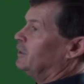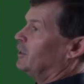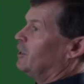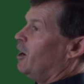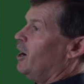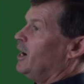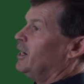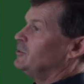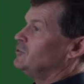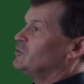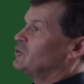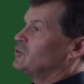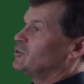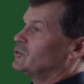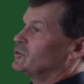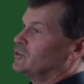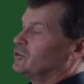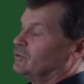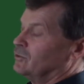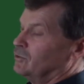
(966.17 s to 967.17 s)

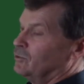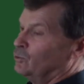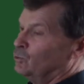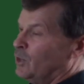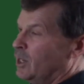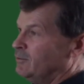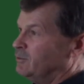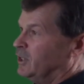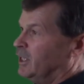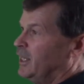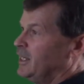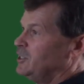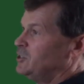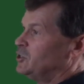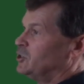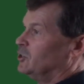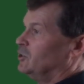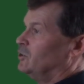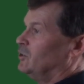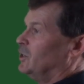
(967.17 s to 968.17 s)
God's
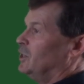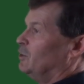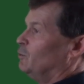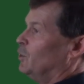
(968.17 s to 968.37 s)
revelation,